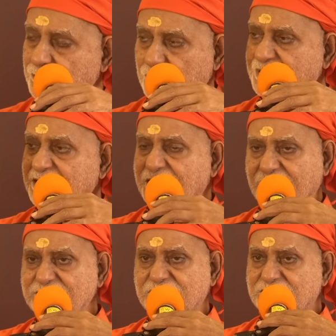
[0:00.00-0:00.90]
Nobody
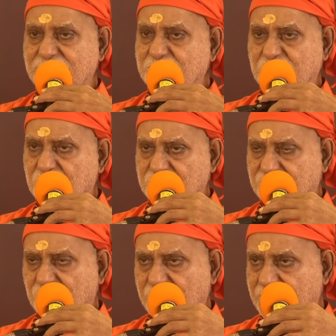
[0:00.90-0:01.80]
dies, I think, because
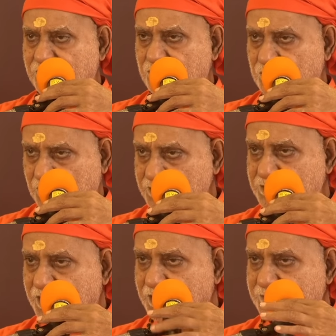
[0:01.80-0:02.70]
of volcano.
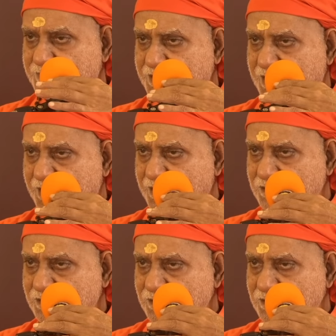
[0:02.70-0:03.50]
Is there anybody dying?